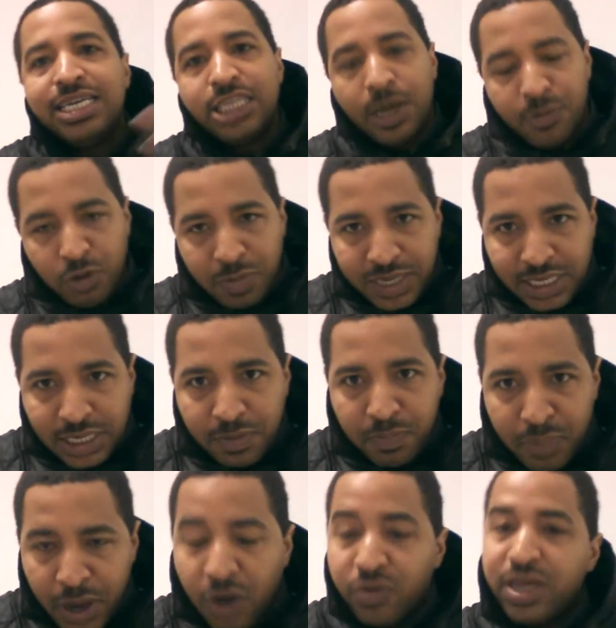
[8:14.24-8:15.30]

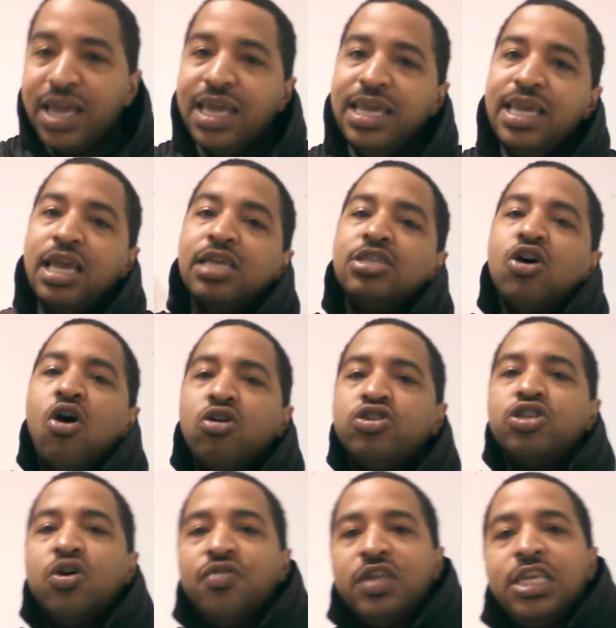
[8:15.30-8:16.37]
WBC belt. He is
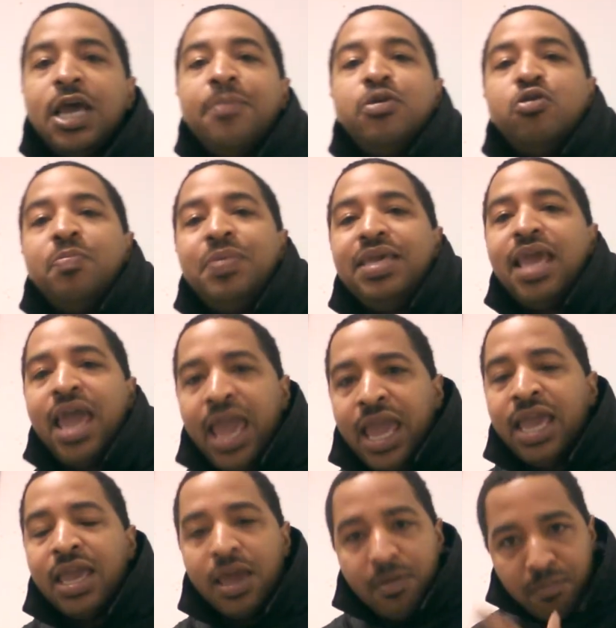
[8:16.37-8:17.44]
also the
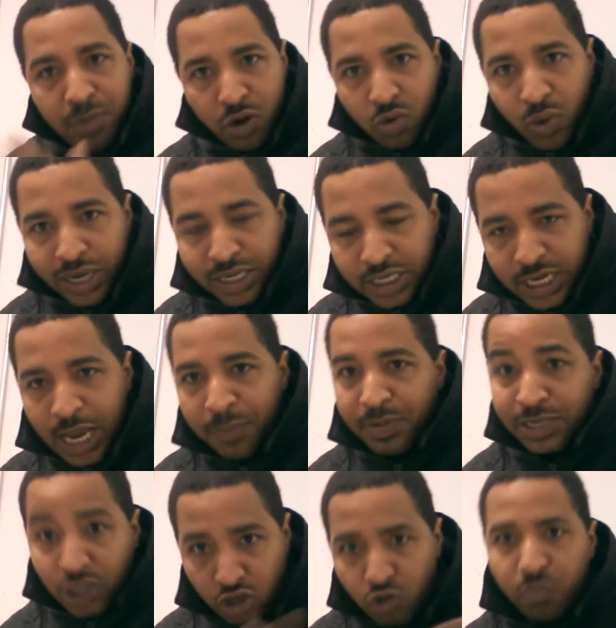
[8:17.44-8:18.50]
WBA middleweight
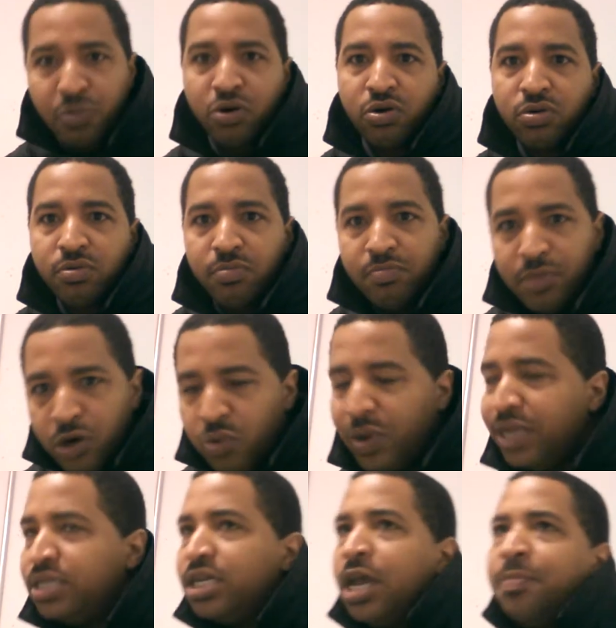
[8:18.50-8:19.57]
champion, super
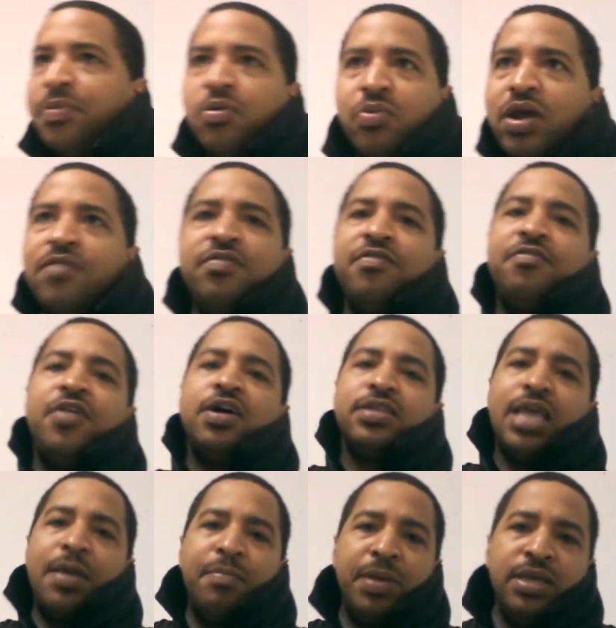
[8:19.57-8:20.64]
middleweight champion, whatever the fuck
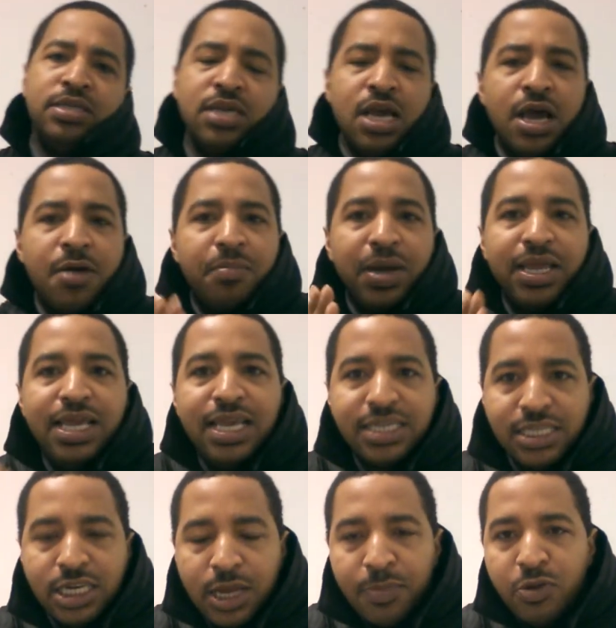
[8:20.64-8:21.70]
that means. But he
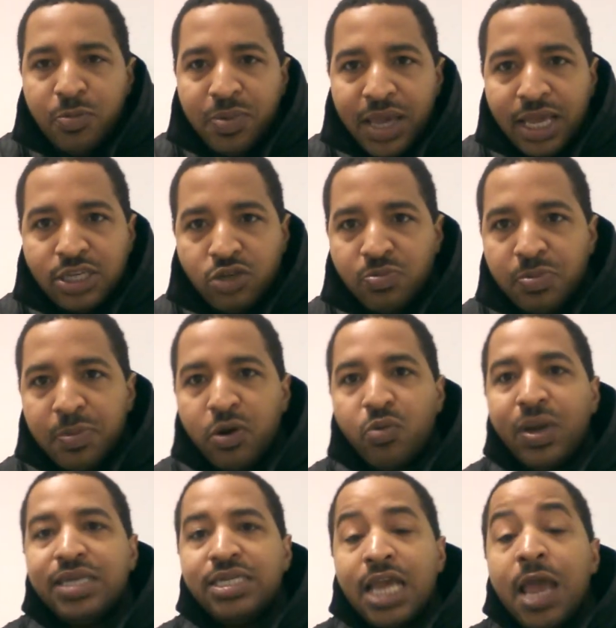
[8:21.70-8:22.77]
is the WBA super
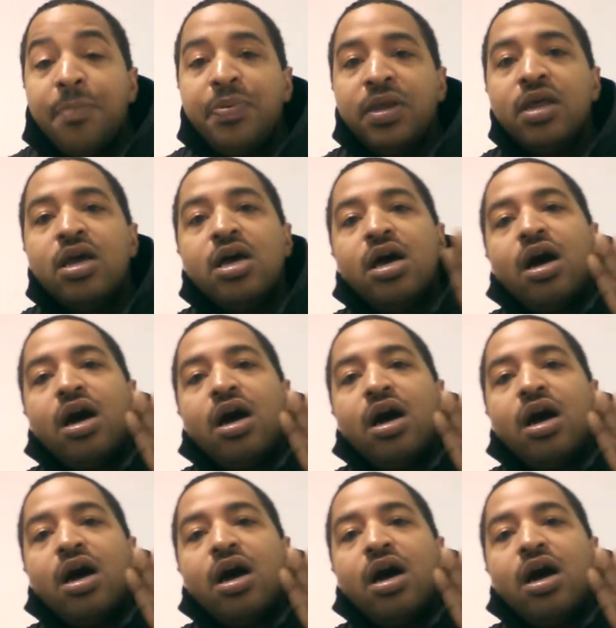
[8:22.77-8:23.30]
middleweight champion.